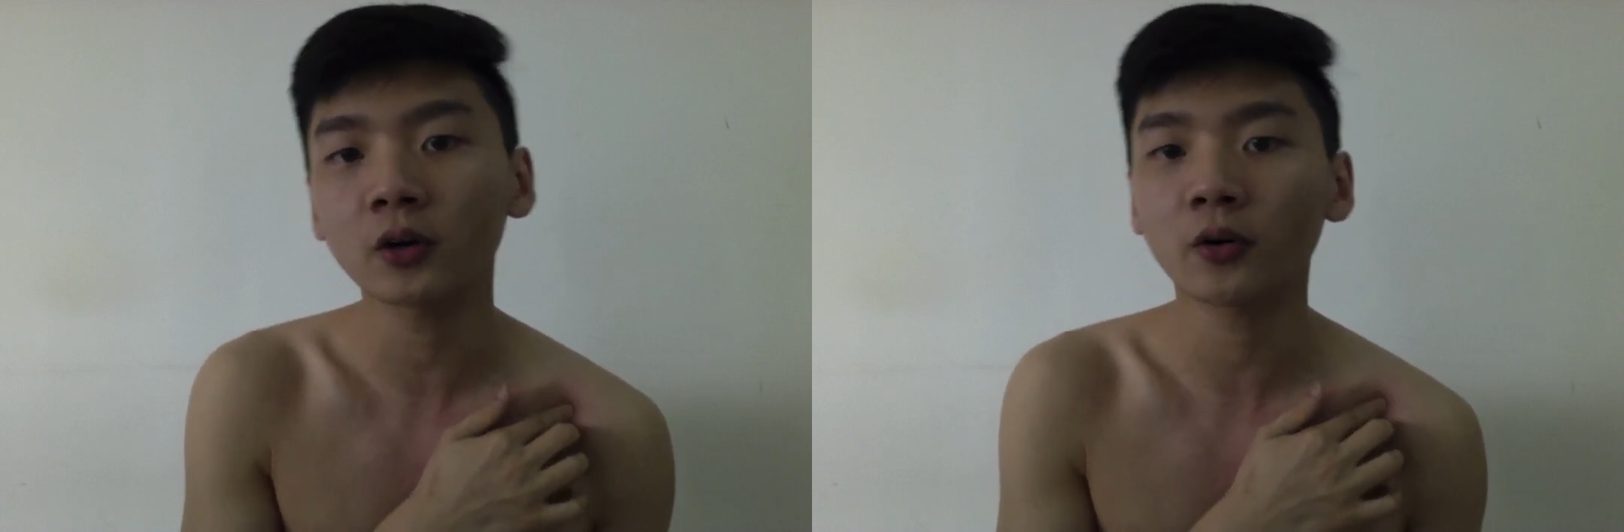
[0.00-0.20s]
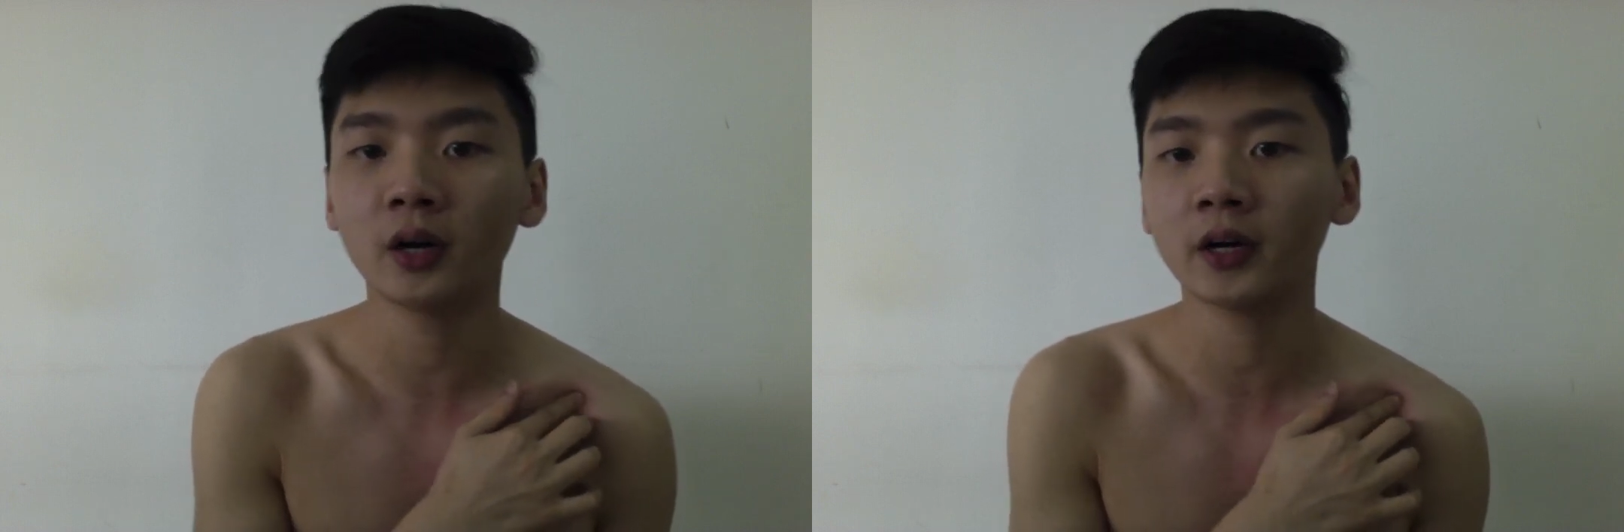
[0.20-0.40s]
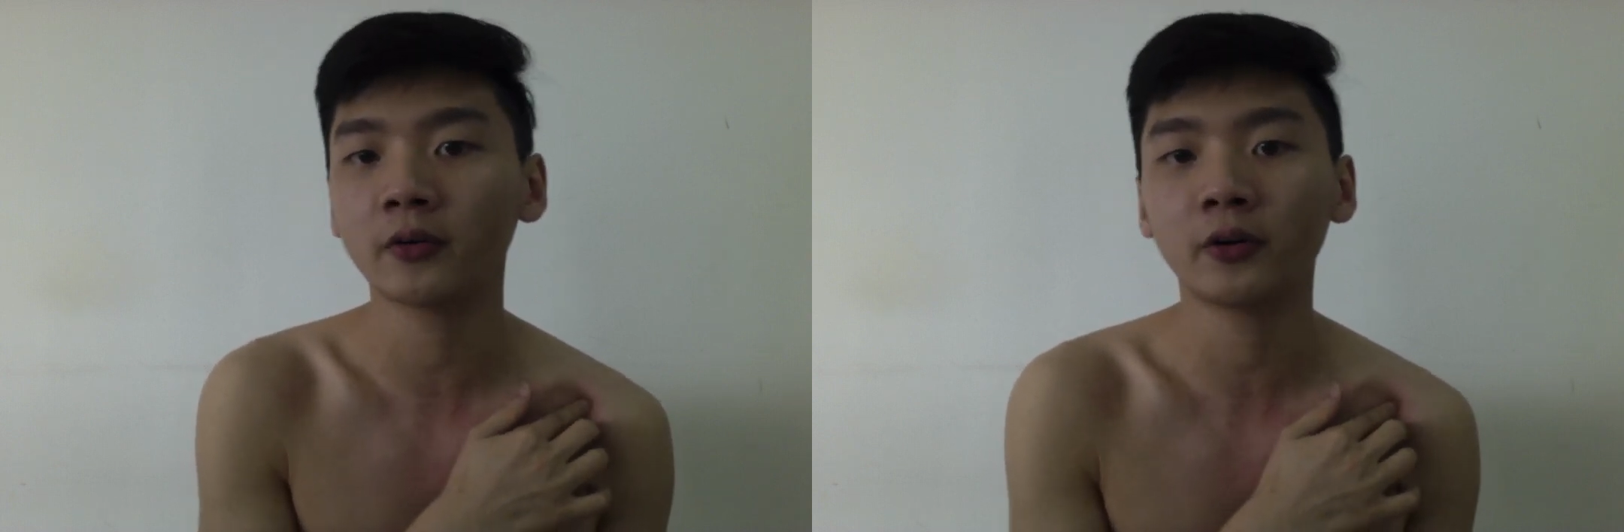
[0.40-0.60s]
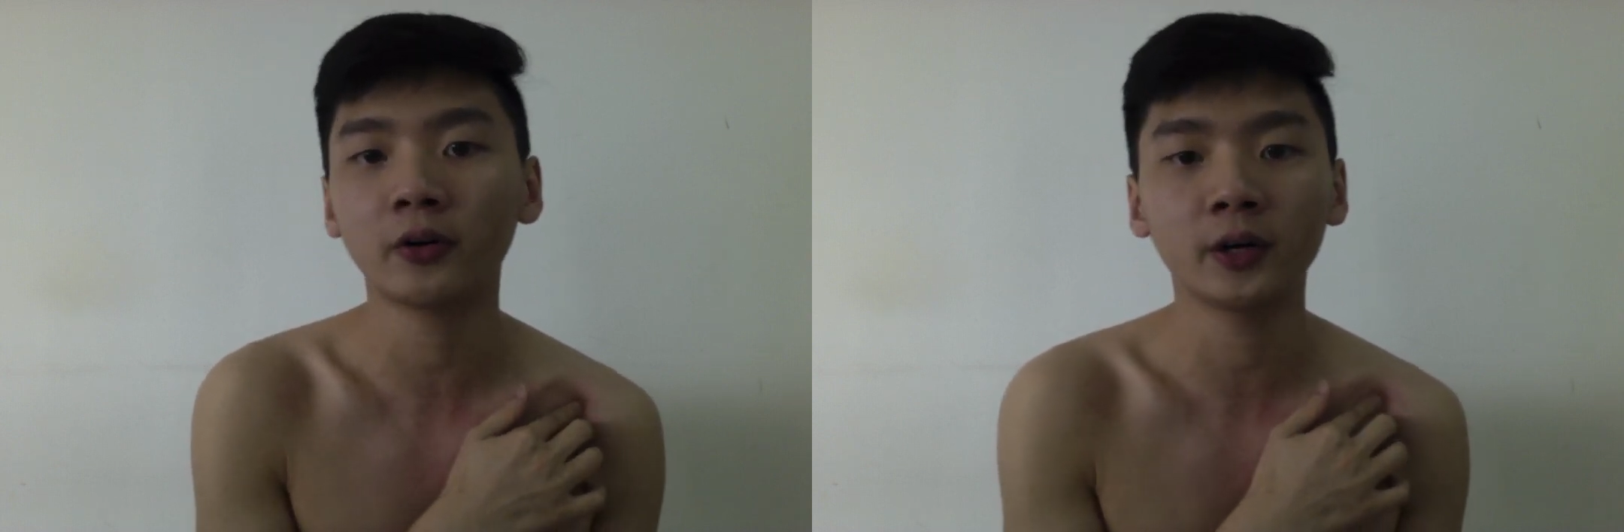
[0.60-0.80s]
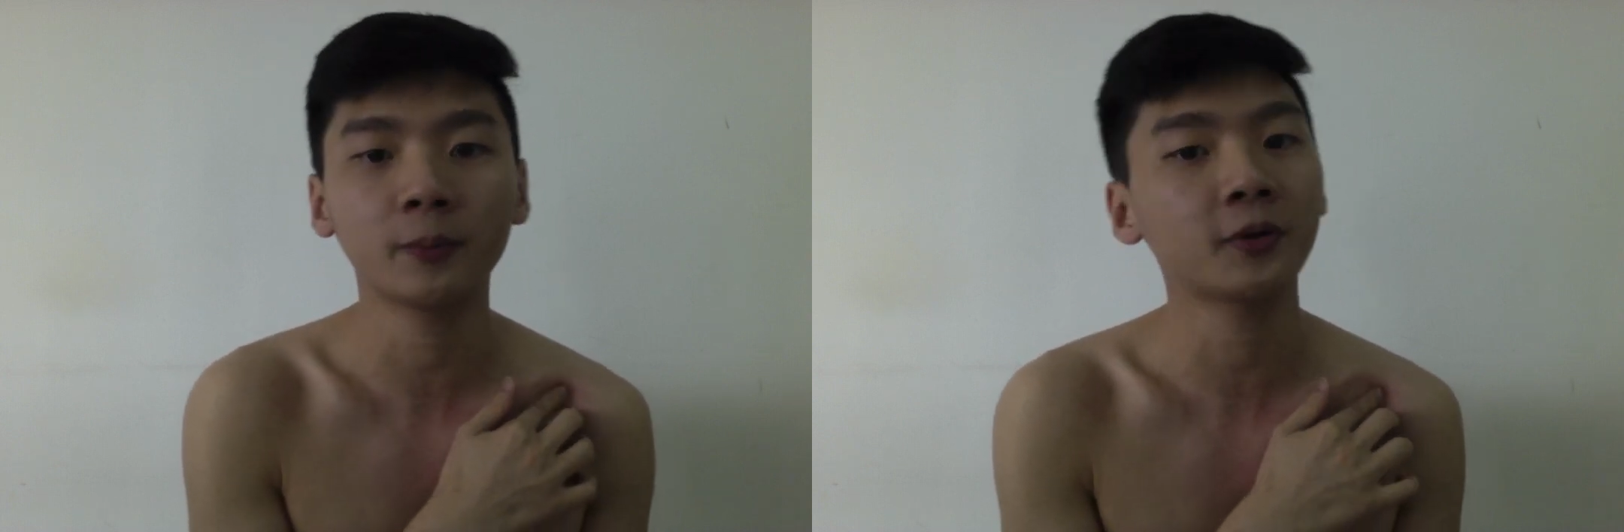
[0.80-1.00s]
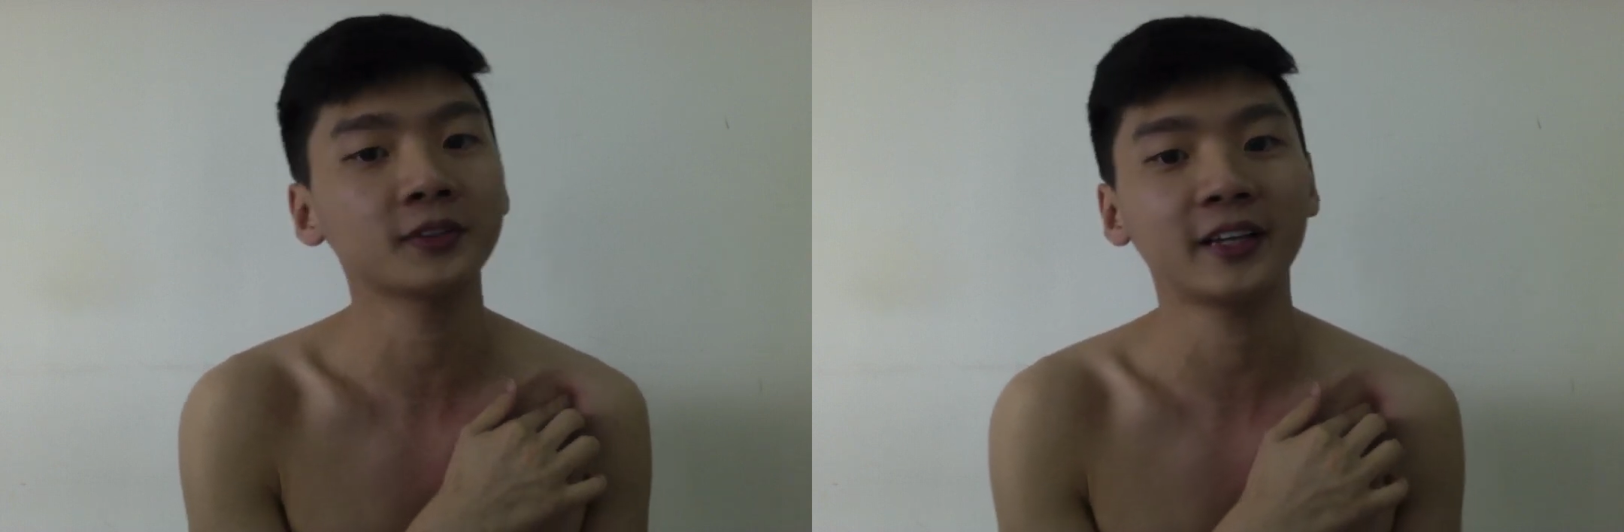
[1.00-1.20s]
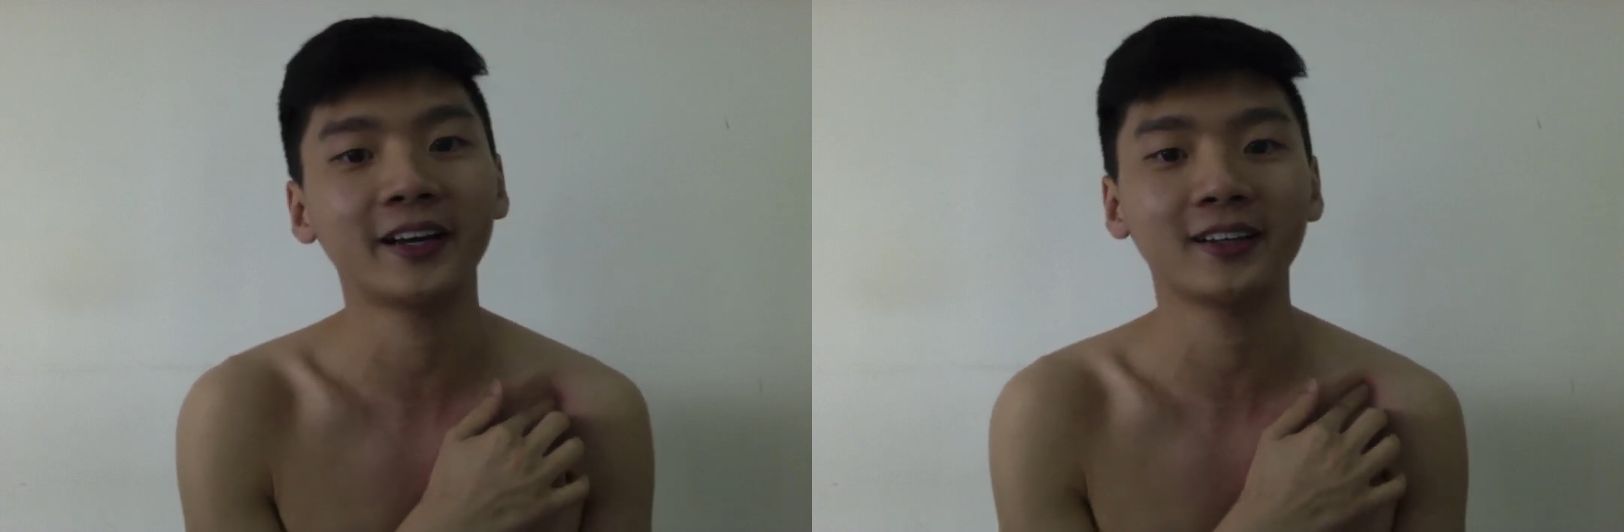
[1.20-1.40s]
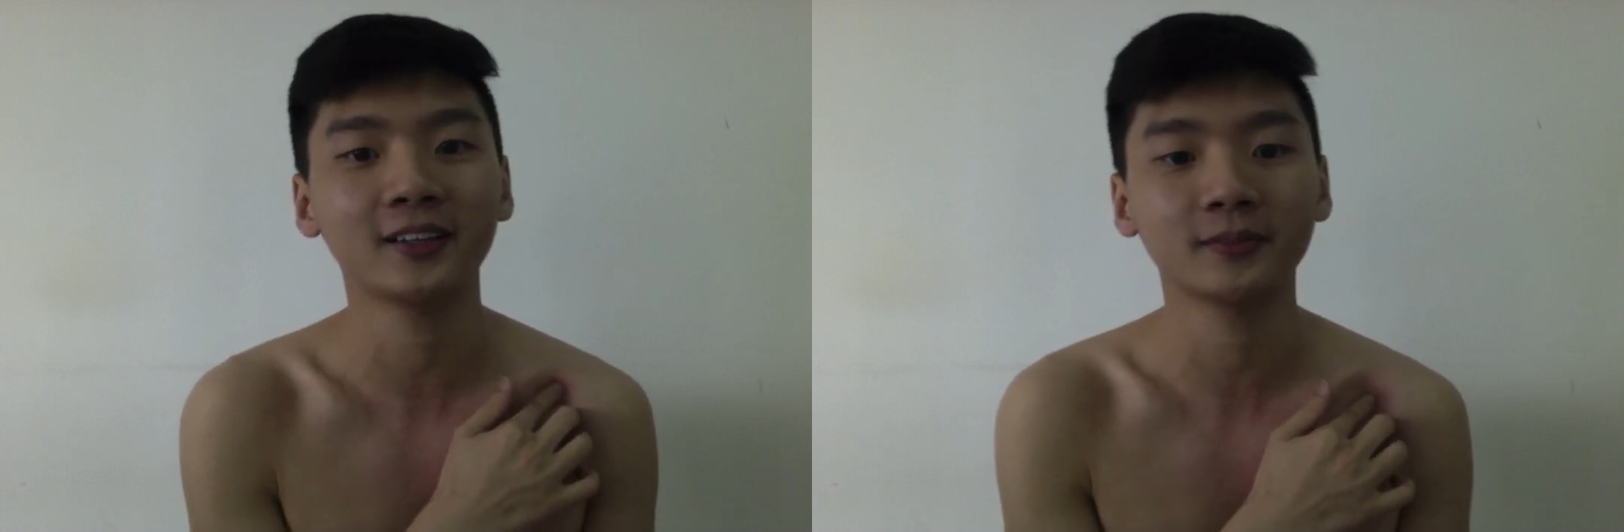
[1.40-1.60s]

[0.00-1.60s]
coracoid process.